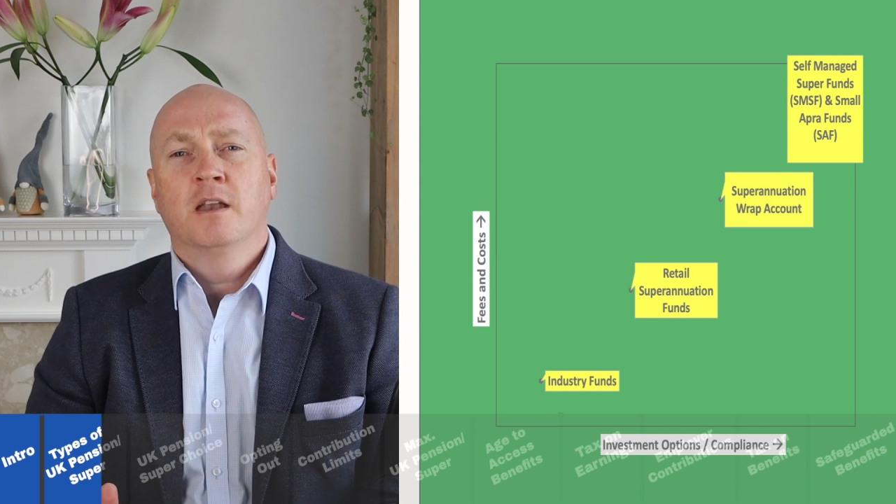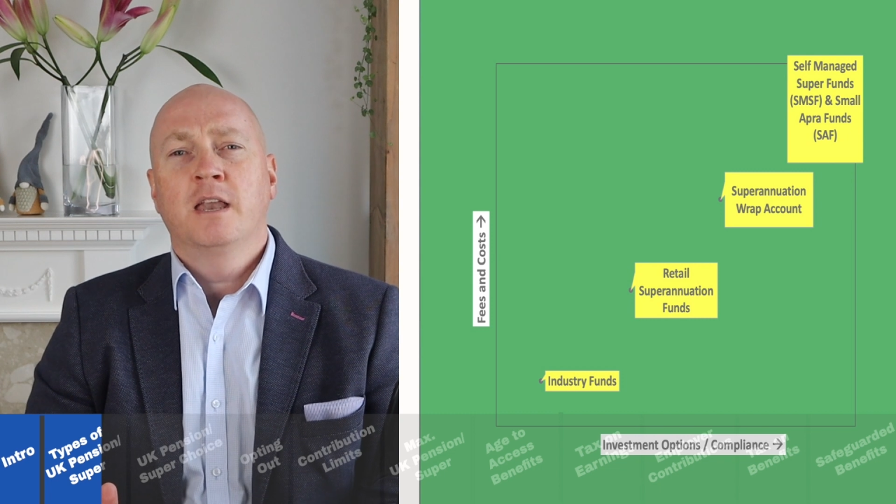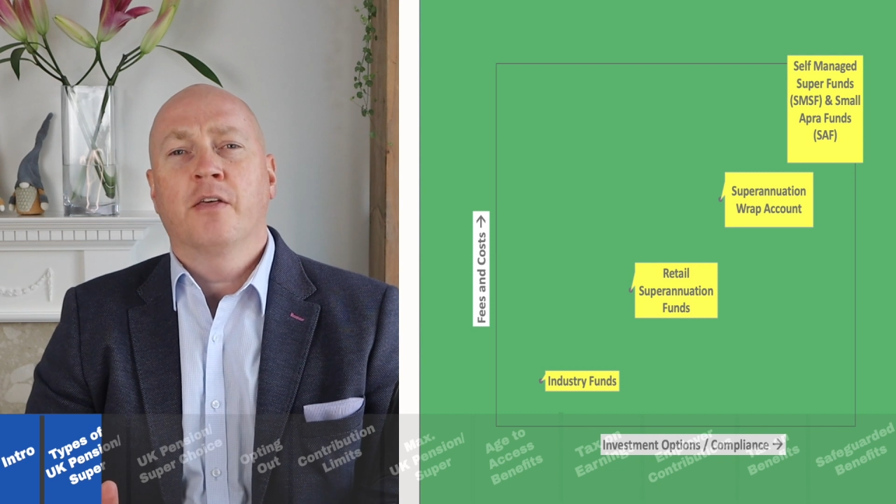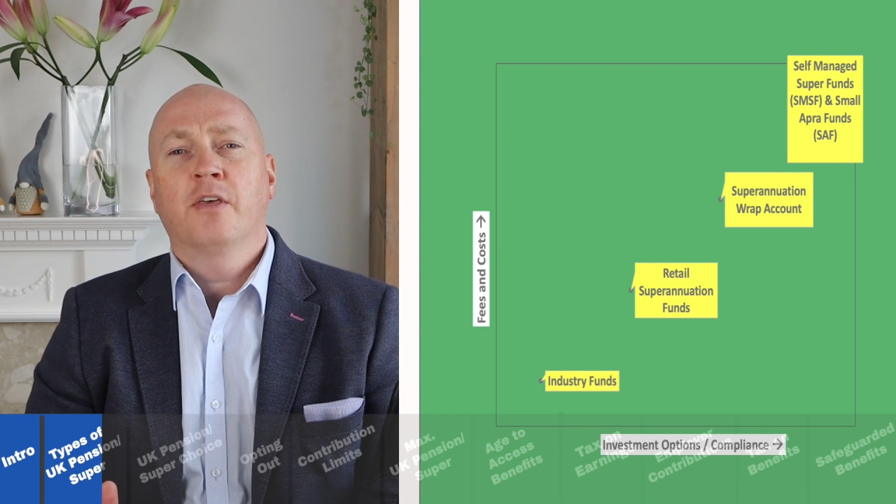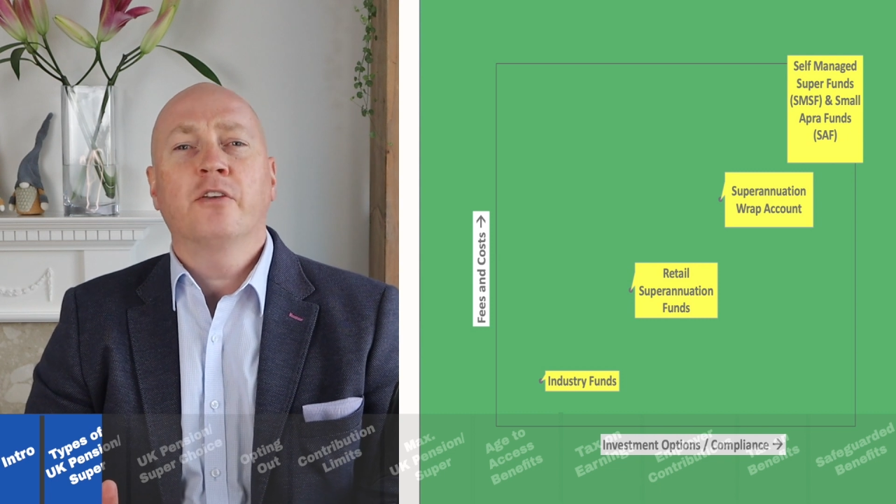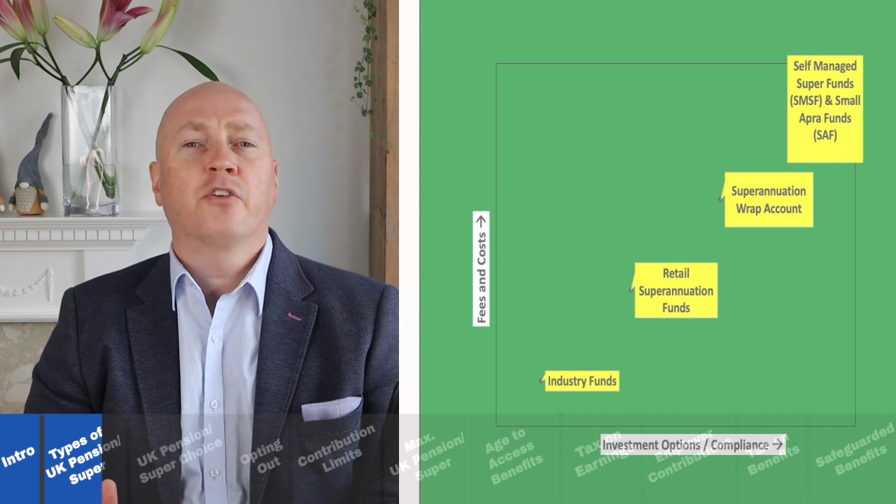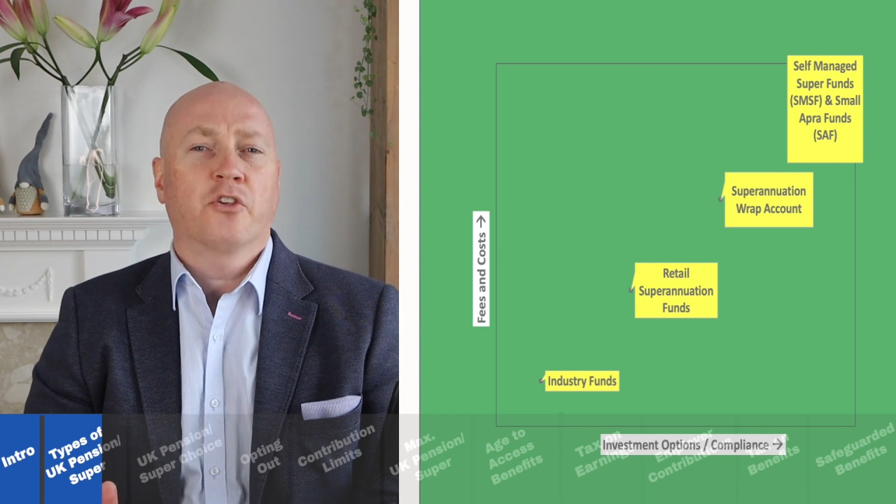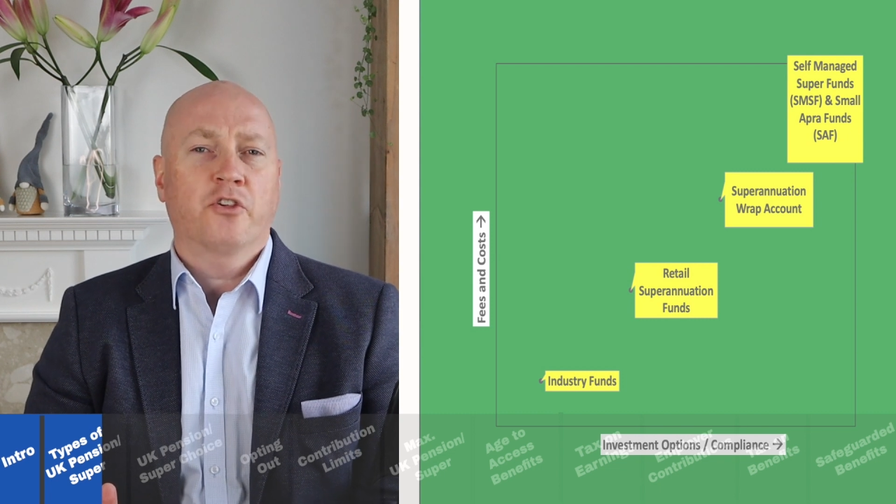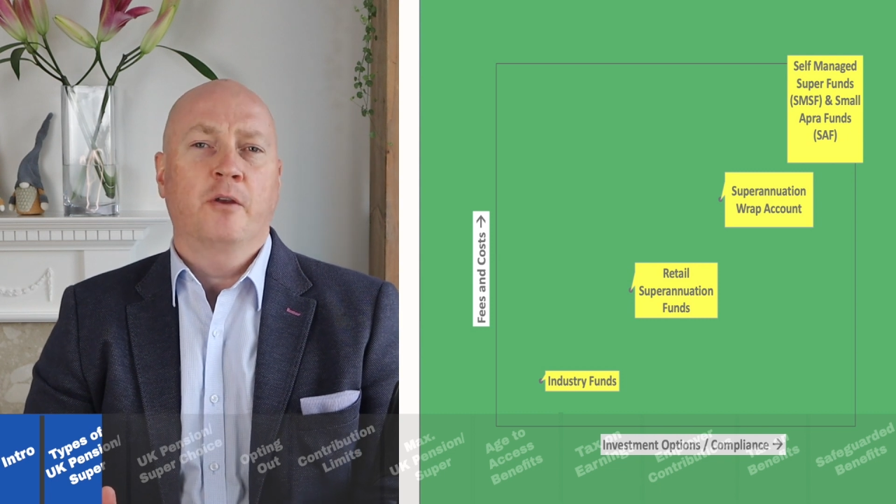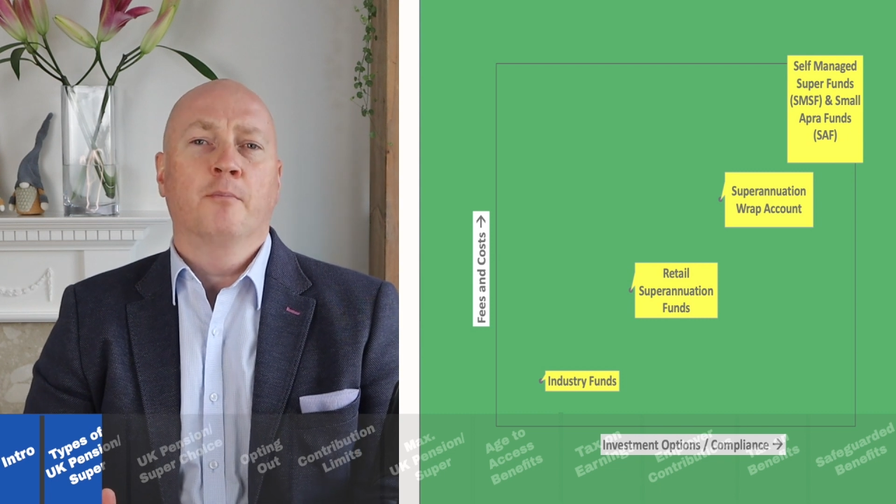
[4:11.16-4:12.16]
Now these are
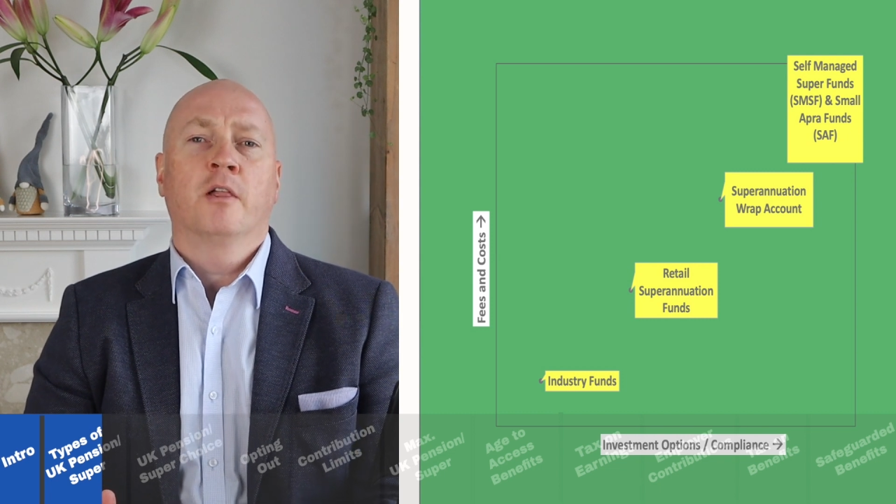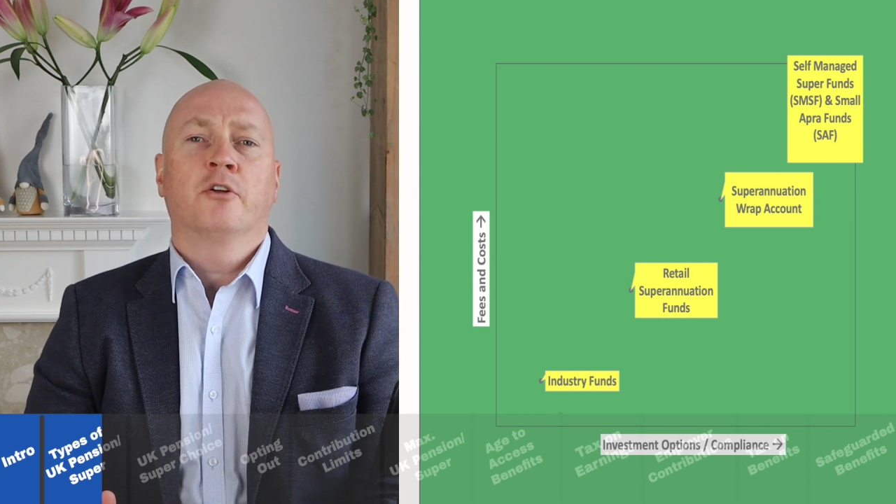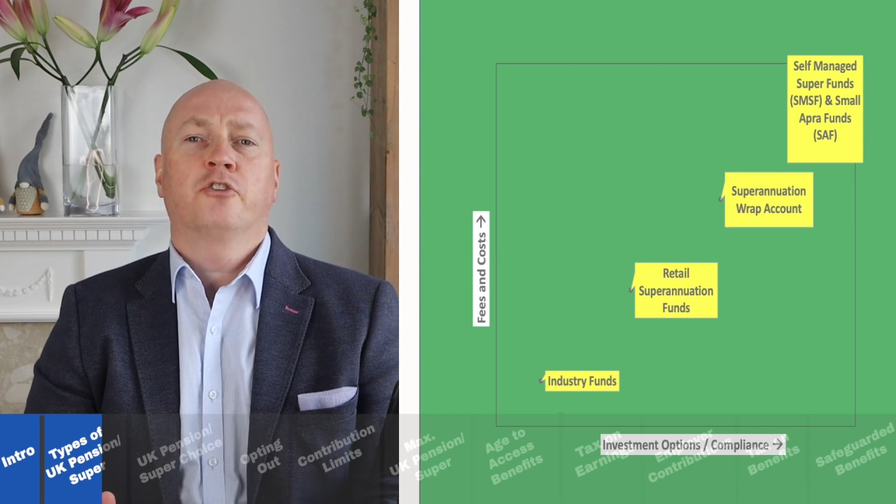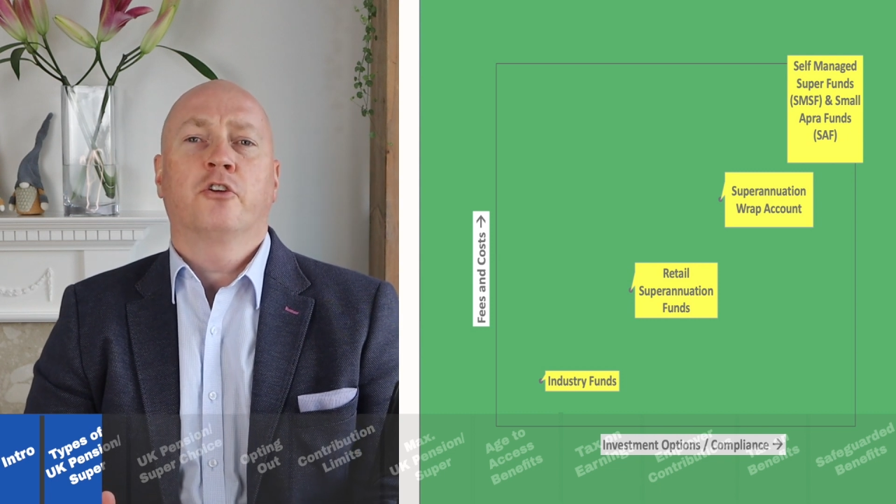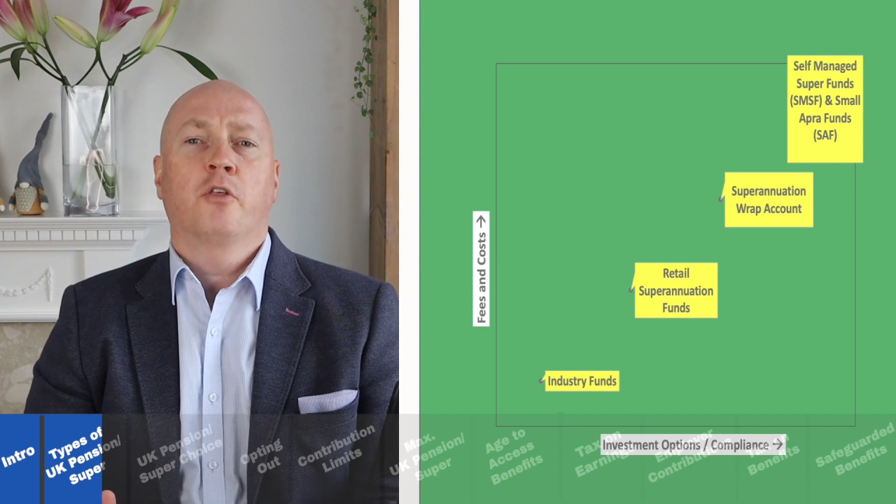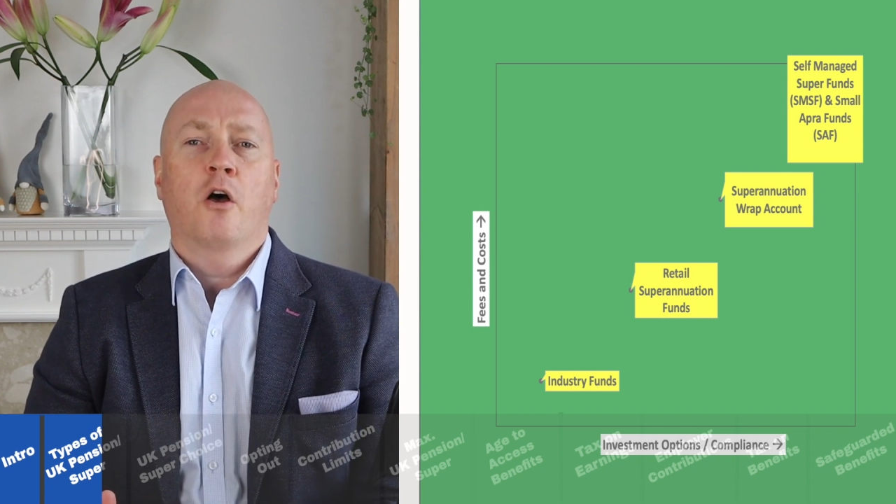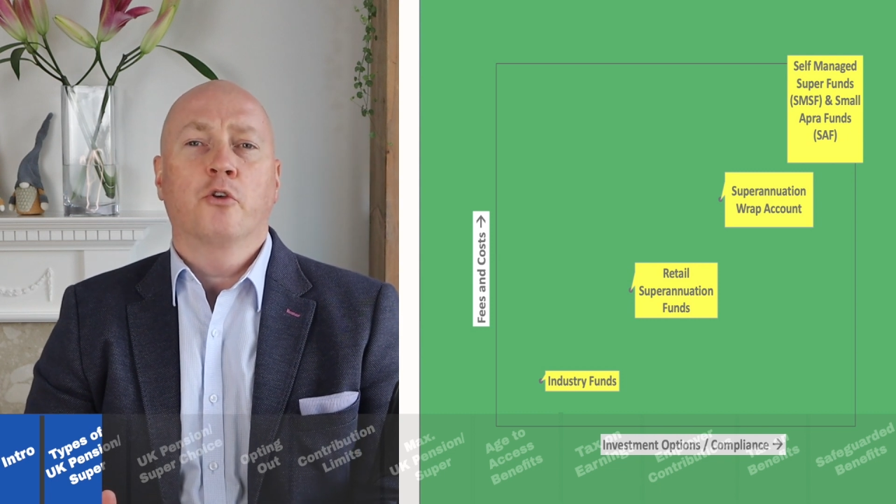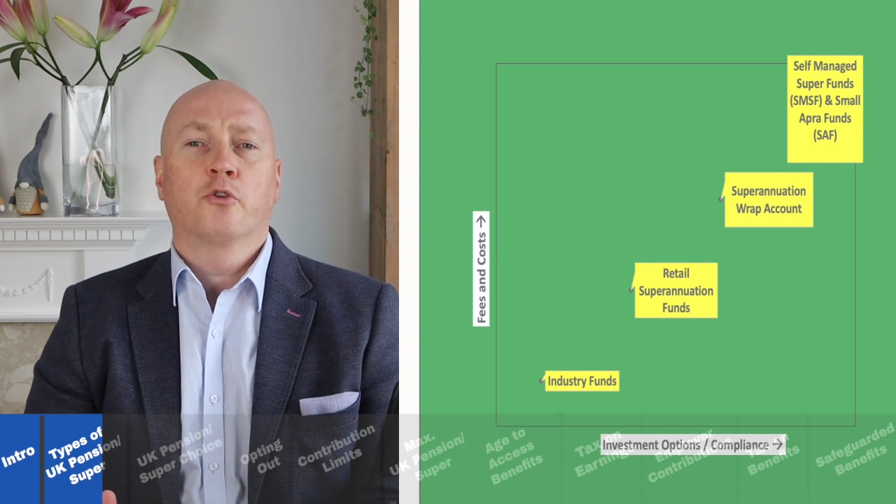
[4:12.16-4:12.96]
similar to those